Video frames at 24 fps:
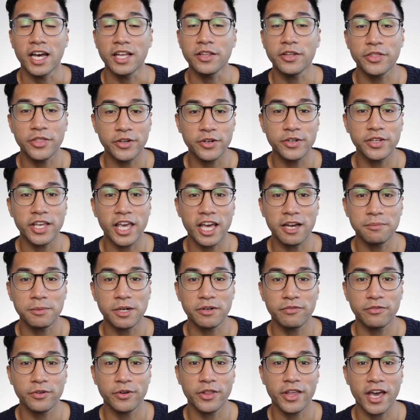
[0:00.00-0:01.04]
And the third
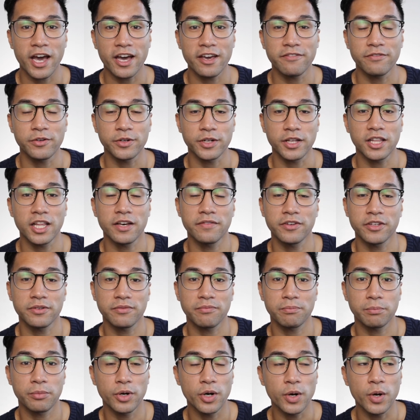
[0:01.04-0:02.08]
camera for the iPhone
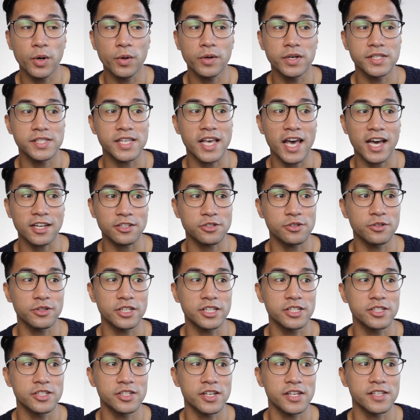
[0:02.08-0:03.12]
11 Pro is
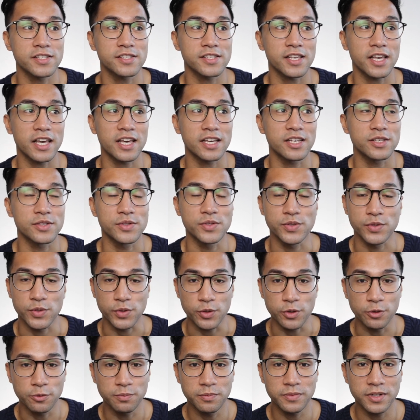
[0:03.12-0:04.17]
actually just a
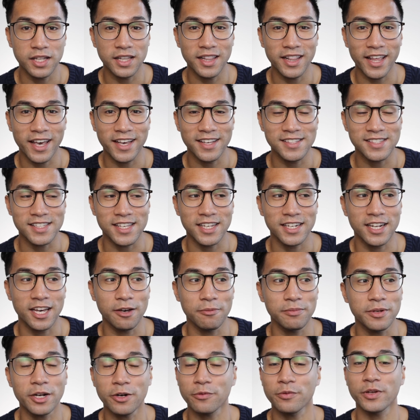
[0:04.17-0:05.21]
zoom lens and
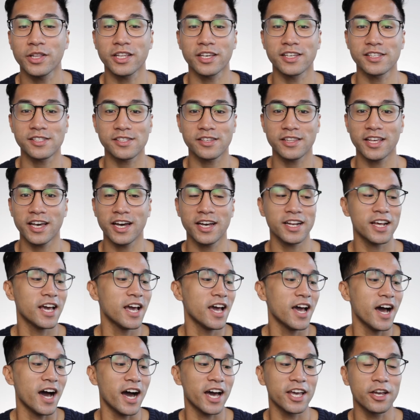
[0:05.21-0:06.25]
I'm not really into that.
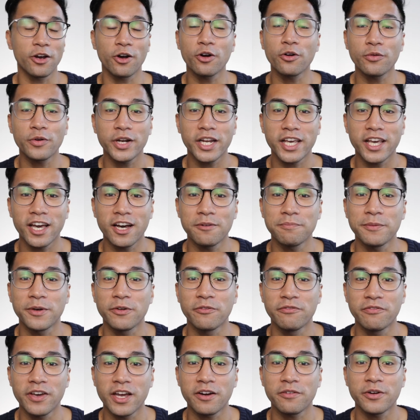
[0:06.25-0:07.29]
I already got my
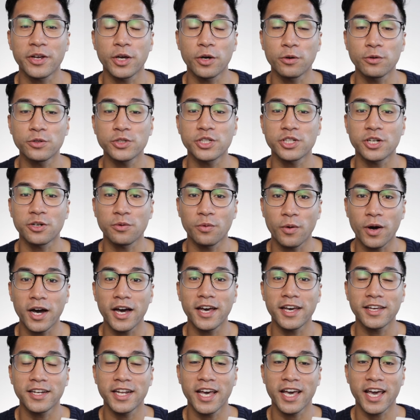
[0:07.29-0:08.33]
very ultra
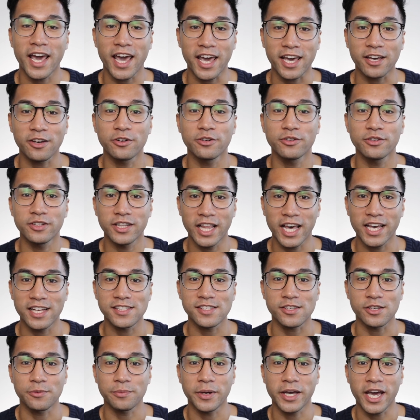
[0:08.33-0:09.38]
wide angle
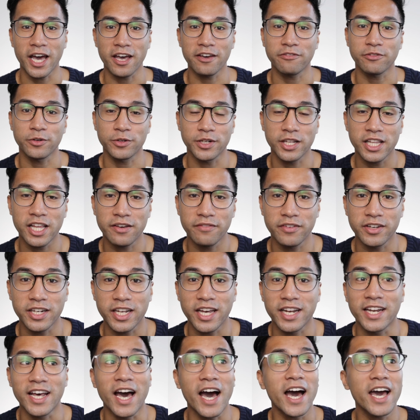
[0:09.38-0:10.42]
lens on my iPhone 11
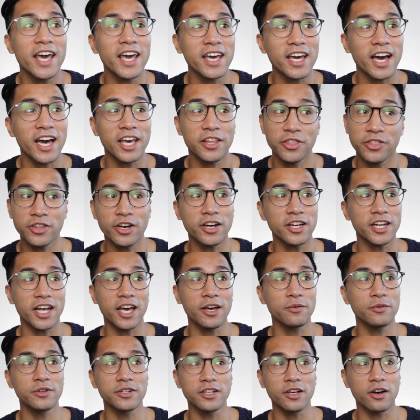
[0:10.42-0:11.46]
and I, I thought
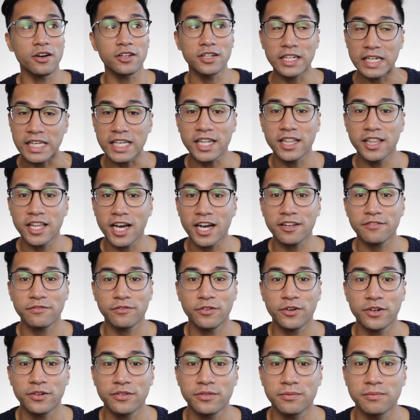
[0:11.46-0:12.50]
I would need that
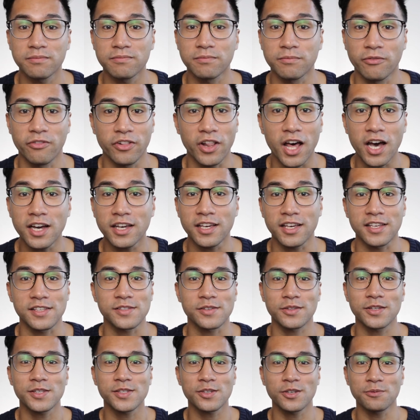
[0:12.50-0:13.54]
for vlogging.
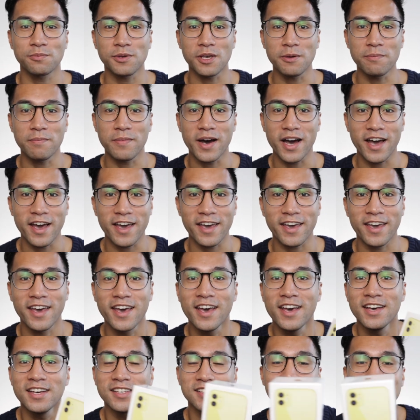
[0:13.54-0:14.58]
So this could be my
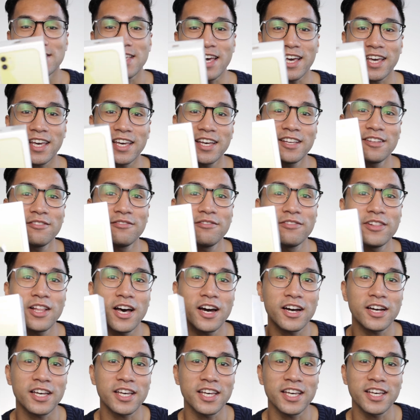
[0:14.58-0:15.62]
second
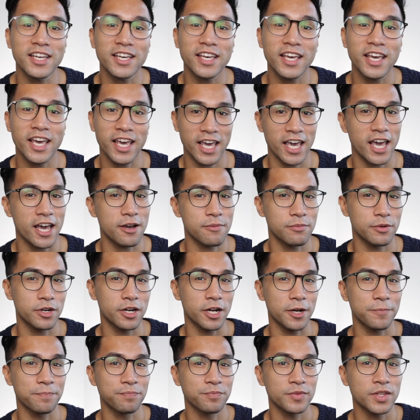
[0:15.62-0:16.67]
vlogging
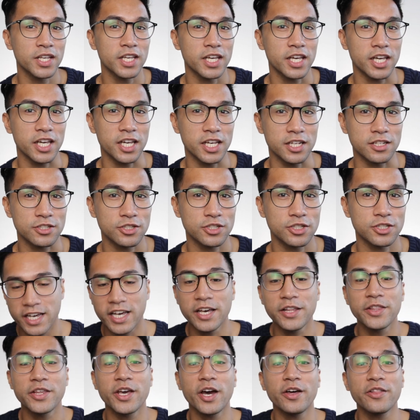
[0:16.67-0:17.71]
camera ish.
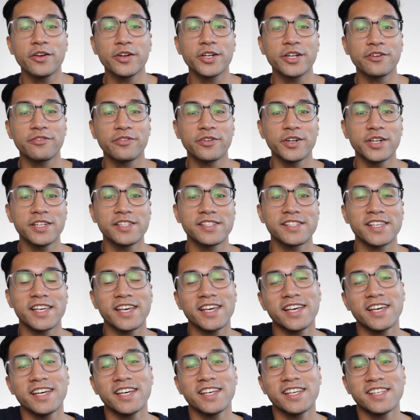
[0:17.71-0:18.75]
And the other difference
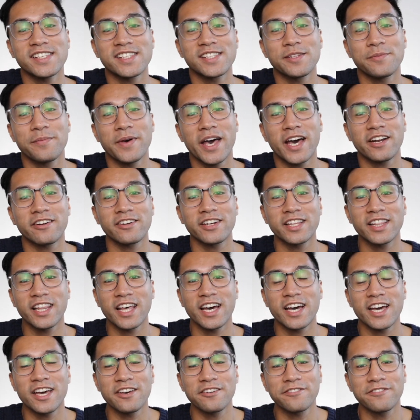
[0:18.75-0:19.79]
is the battery
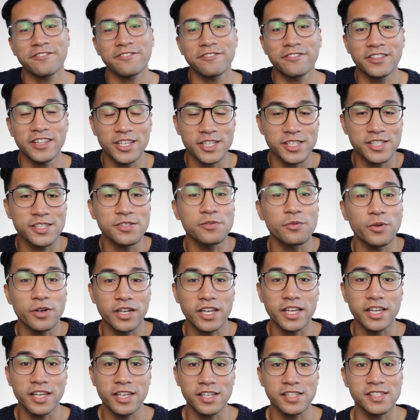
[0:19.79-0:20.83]
life. This
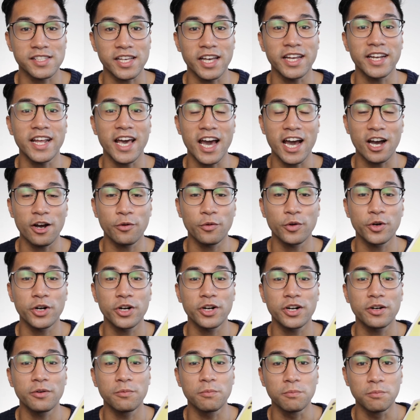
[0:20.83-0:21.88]
is an
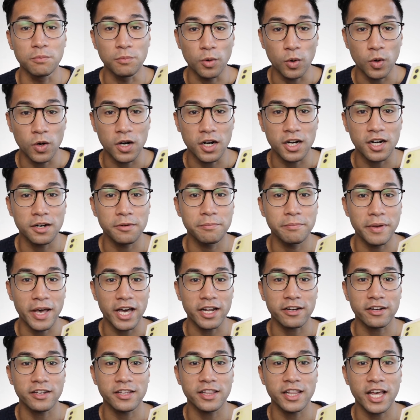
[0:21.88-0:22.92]
hour more
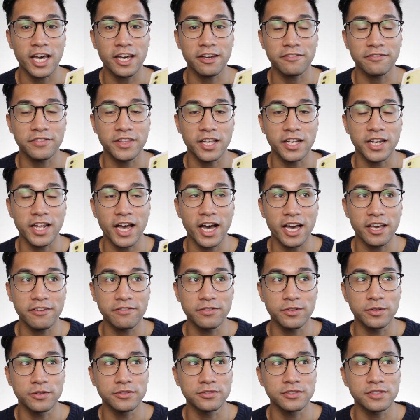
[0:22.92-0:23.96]
battery life than the
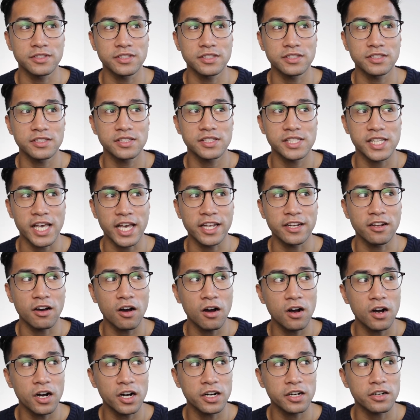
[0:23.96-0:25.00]
iPhone
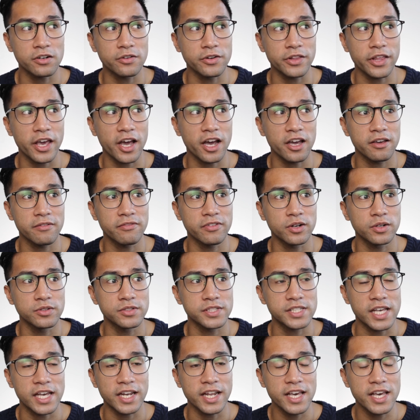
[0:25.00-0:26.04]
10R or the
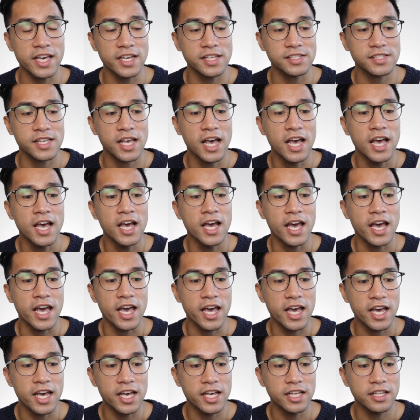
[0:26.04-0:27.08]
iPhone 10S.
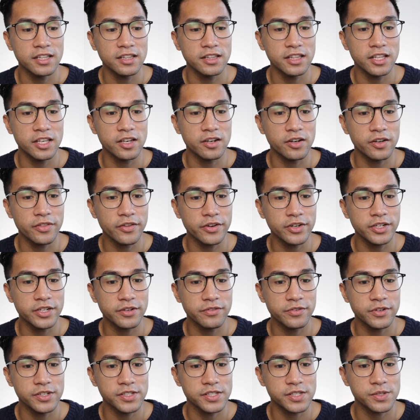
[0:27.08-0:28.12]
And the other
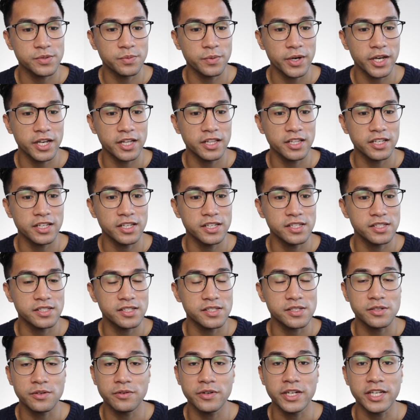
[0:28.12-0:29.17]
difference as well is the
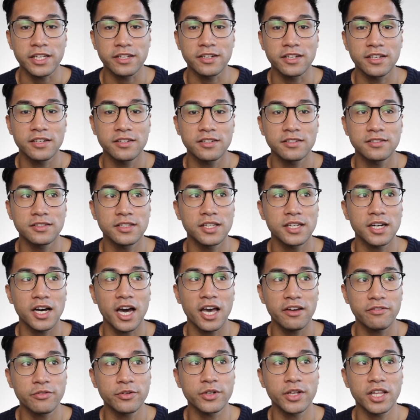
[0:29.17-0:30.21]
screen. The
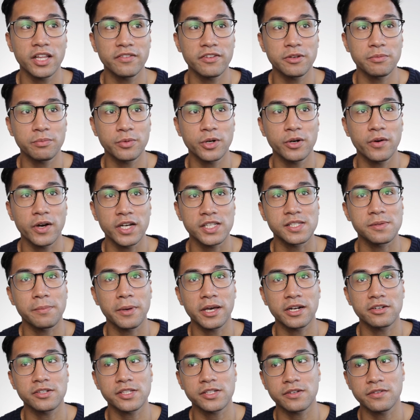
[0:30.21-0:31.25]
iPhone 11 Pro has a
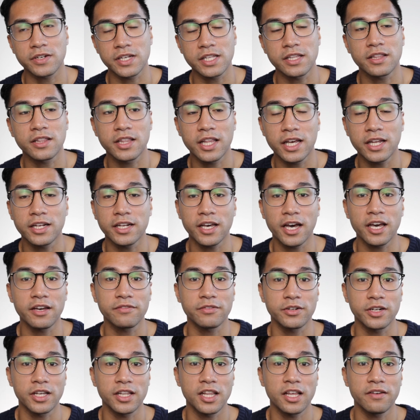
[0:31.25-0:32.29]
better screen than the
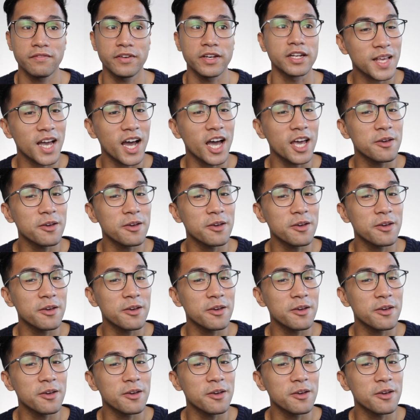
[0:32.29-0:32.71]
iPhone 11.